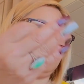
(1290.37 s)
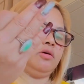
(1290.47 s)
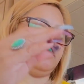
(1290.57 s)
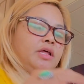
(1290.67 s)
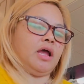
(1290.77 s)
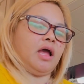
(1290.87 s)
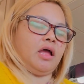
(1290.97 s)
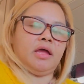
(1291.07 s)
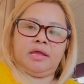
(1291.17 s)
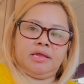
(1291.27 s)
on the
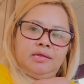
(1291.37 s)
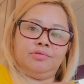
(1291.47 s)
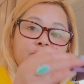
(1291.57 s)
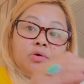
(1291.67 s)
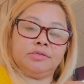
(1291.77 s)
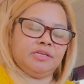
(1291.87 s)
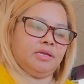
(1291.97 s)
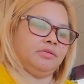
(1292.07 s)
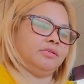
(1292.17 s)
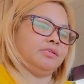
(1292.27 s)
high
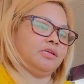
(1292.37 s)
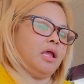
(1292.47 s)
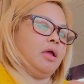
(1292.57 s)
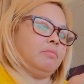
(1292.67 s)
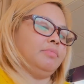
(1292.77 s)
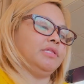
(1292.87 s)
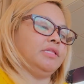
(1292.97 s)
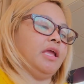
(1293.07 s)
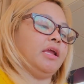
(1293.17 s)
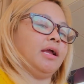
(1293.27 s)
dosage, but
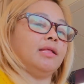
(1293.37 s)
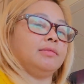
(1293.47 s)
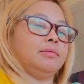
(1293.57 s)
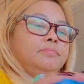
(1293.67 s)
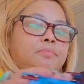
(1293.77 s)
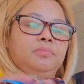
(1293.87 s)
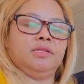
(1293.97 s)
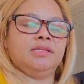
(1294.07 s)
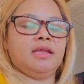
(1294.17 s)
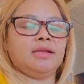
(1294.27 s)
they cut
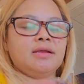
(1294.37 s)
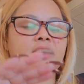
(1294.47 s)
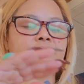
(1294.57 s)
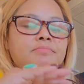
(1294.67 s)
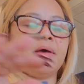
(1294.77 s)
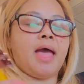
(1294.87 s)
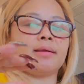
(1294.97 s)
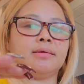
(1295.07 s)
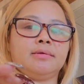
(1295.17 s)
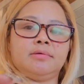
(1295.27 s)
back.
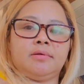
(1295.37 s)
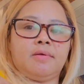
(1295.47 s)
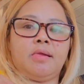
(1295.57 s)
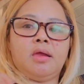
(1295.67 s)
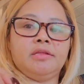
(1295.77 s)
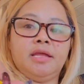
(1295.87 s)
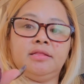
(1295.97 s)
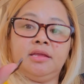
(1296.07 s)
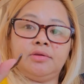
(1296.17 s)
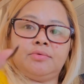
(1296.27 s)
They
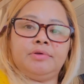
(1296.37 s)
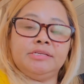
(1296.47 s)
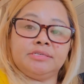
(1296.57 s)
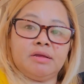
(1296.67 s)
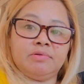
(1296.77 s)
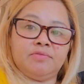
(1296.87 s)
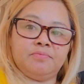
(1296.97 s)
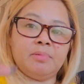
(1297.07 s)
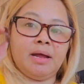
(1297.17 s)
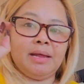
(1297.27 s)
decrease some of
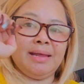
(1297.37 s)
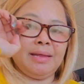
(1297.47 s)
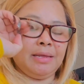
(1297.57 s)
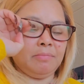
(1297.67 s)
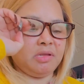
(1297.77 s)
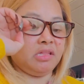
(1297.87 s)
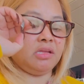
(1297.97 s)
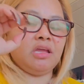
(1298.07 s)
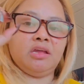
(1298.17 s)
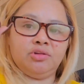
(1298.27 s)
my
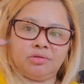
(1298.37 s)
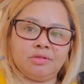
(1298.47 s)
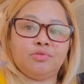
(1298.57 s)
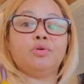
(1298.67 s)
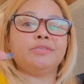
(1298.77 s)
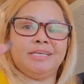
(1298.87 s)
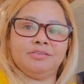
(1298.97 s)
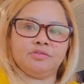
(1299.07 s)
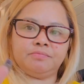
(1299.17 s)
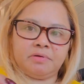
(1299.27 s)
medication, the
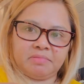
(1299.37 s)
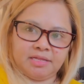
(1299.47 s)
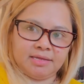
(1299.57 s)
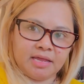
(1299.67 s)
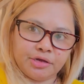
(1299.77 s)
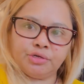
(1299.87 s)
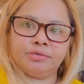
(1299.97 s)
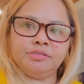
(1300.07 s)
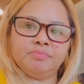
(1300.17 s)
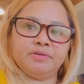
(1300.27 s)
dosage of my
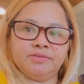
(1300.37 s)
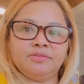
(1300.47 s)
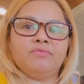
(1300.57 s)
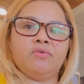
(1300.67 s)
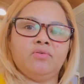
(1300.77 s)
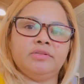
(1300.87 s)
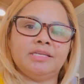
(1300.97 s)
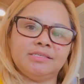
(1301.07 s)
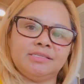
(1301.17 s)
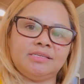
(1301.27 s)
medications, because of all
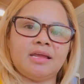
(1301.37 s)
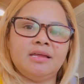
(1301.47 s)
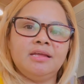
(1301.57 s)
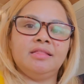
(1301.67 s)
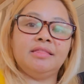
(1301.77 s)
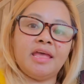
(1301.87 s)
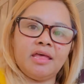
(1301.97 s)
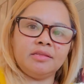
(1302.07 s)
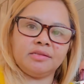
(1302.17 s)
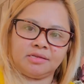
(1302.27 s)
these
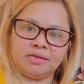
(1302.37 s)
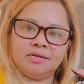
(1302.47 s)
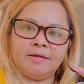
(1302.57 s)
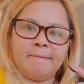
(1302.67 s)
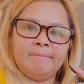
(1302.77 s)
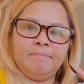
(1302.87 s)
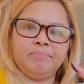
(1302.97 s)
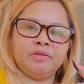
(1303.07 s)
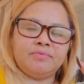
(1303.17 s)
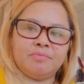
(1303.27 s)
deaths
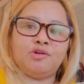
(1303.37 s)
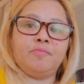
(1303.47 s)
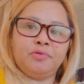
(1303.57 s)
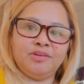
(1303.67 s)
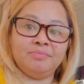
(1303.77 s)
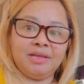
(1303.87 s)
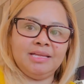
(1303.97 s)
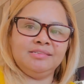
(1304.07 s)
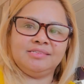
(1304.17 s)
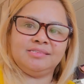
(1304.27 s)
from opioid
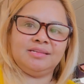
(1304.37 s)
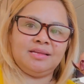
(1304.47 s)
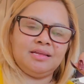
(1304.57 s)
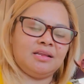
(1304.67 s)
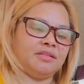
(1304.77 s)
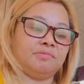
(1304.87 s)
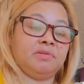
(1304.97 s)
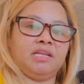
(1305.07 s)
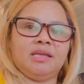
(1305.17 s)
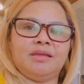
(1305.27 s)
meds and other
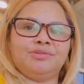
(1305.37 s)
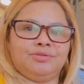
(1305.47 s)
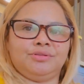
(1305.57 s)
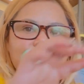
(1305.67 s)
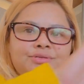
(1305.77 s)
medications,